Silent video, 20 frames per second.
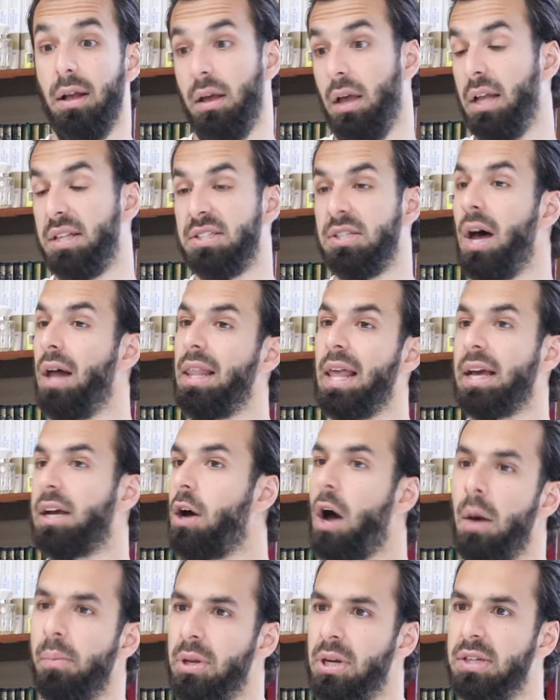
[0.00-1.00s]
It's not like
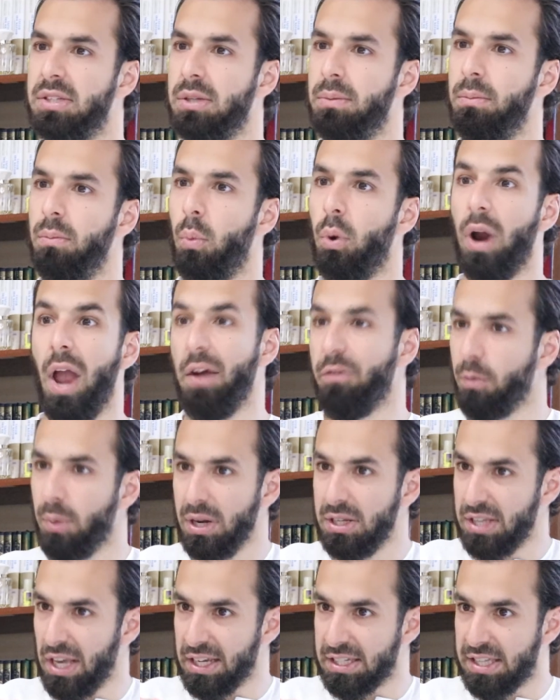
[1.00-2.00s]
communism where
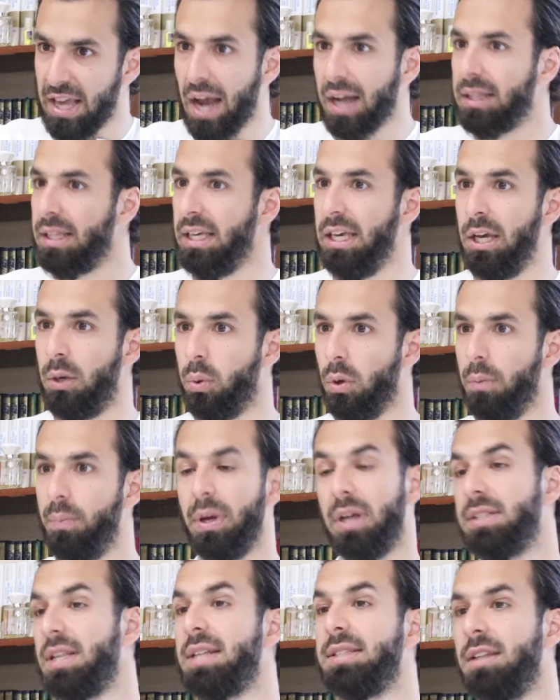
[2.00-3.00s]
everybody's exactly equal,
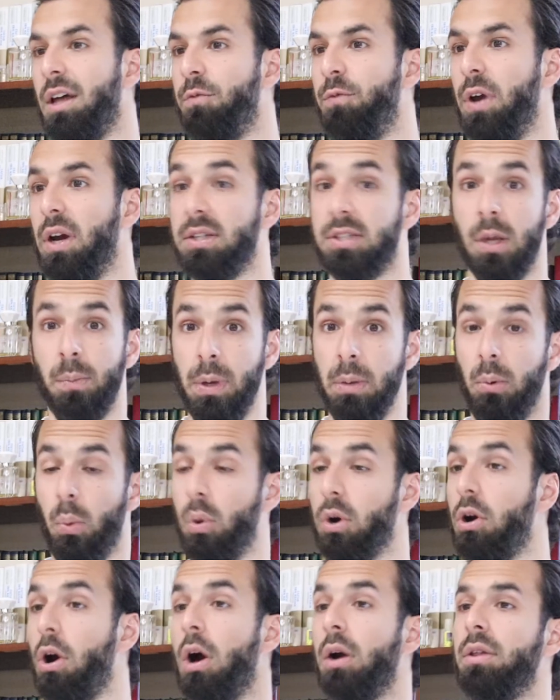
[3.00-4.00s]
because that's not fair. Some people
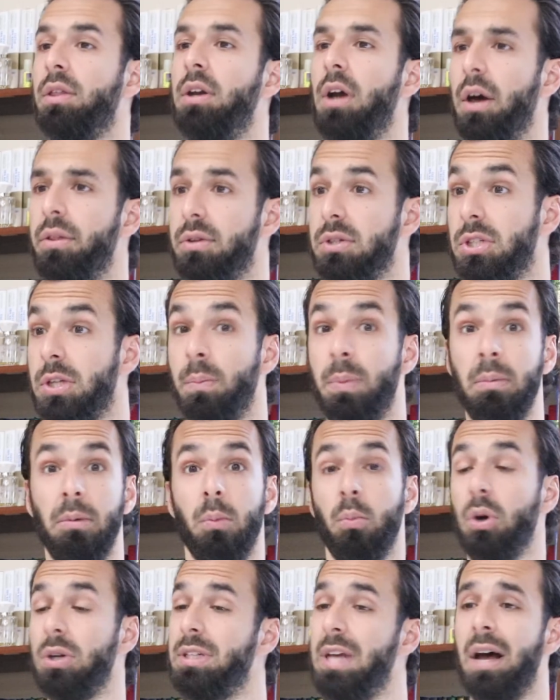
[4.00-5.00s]
work harder than others. Some people
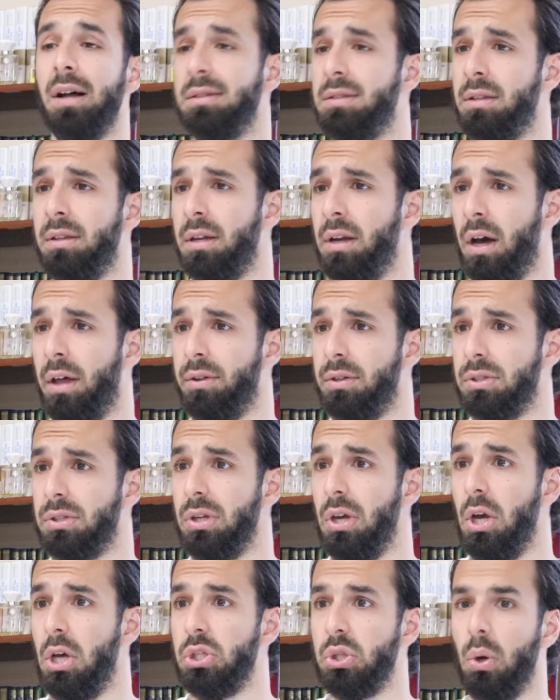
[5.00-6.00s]
are more talented than
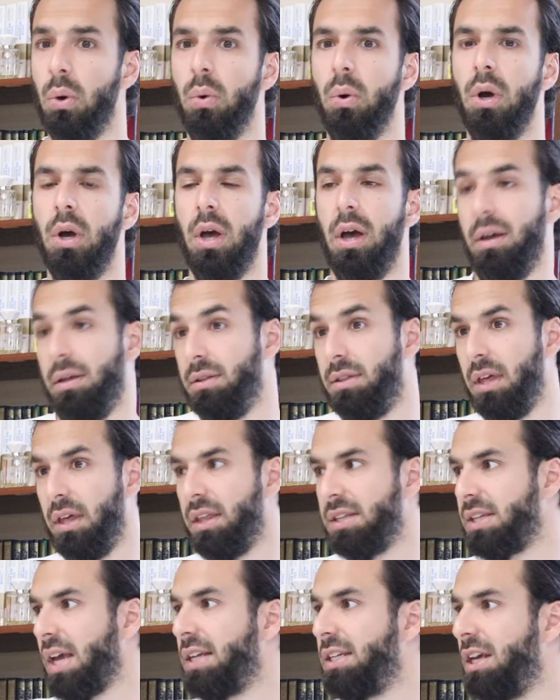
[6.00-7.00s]
others. So
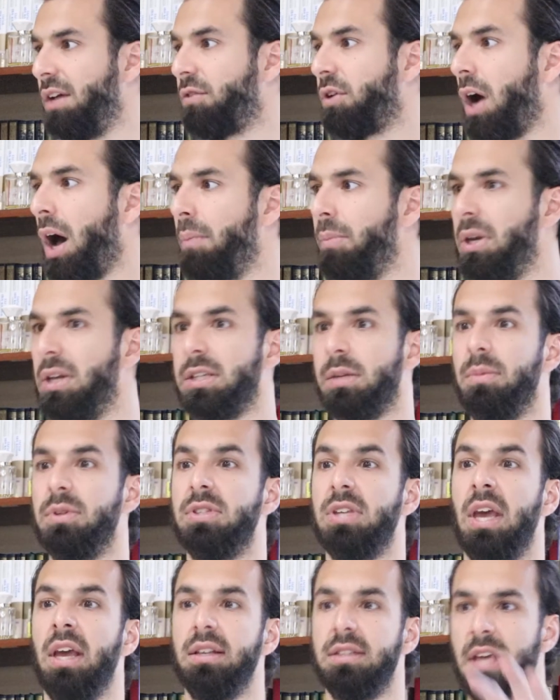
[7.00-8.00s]
this idea of communism
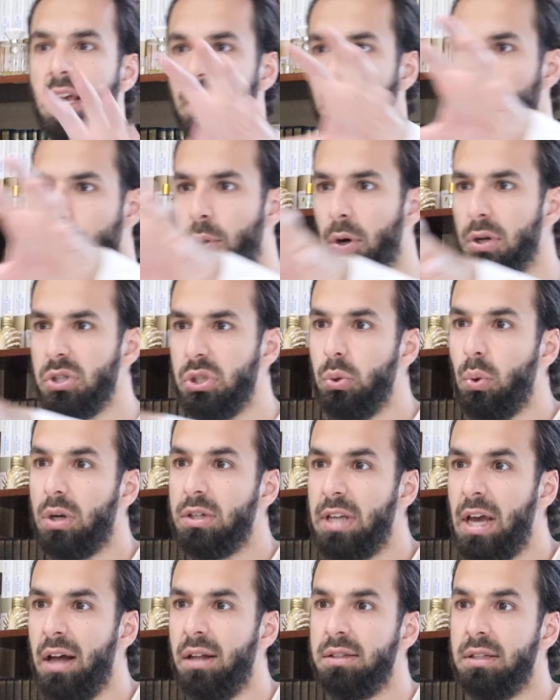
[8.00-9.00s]
is saying, taking the person who are
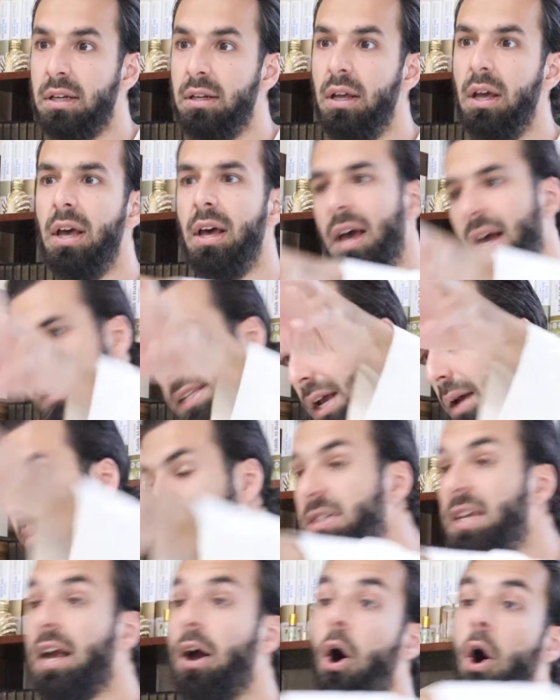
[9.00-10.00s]
talented and saying, I'm
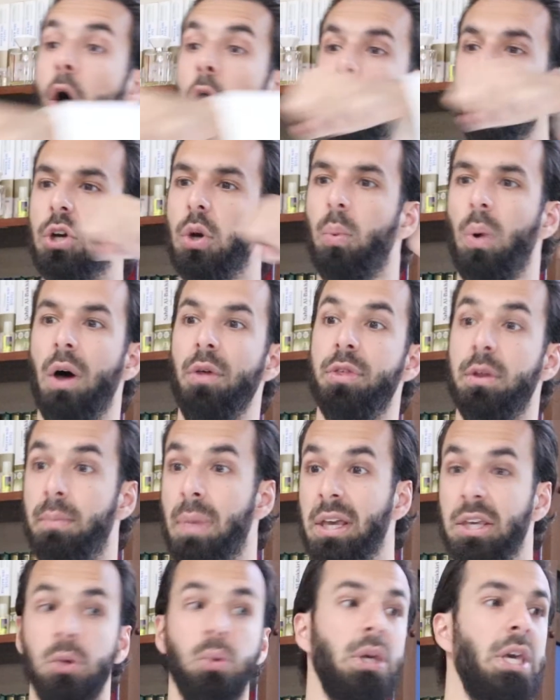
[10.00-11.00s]
going to take all your wealth and
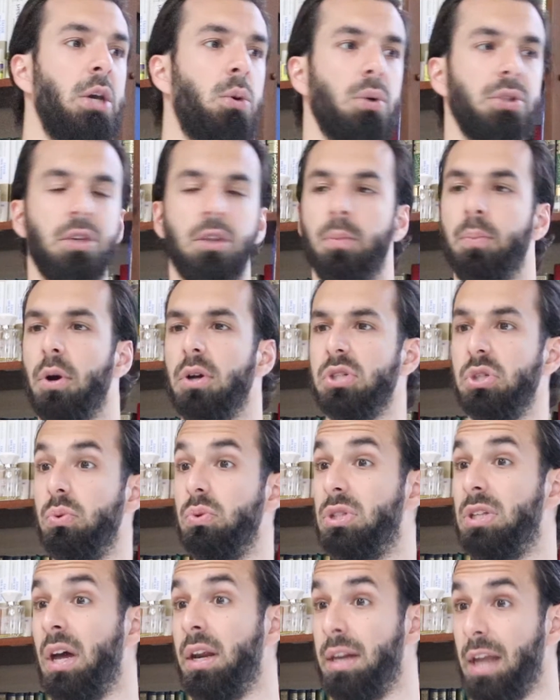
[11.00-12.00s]
make you equal to the person
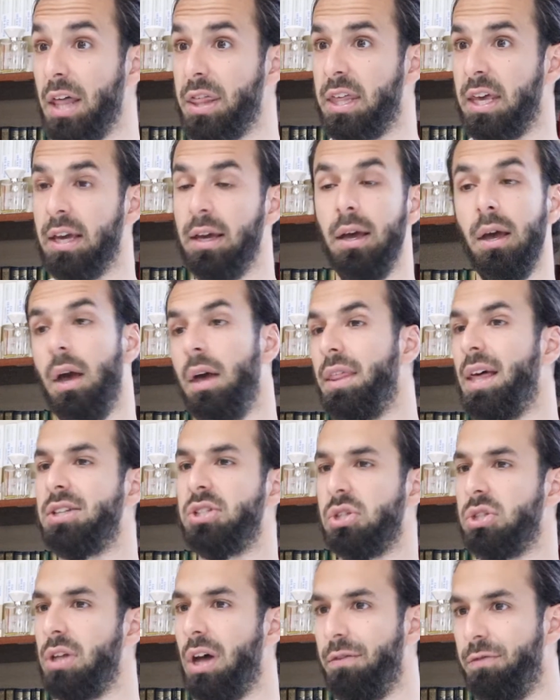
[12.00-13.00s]
who's done nothing, that's
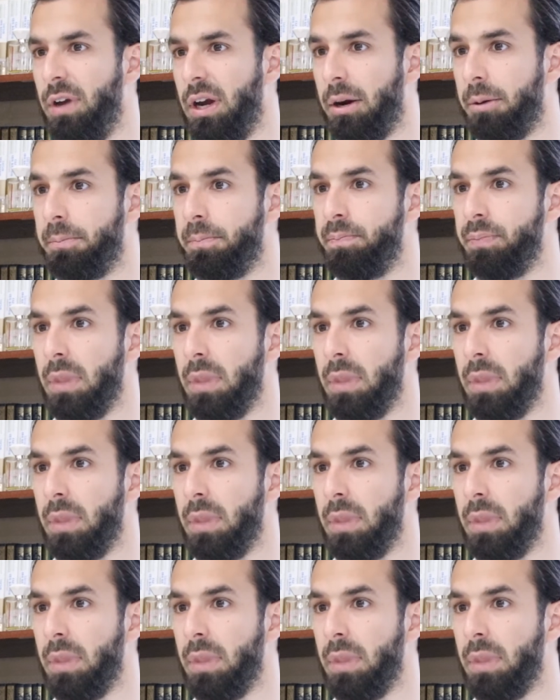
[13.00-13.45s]
just not fair.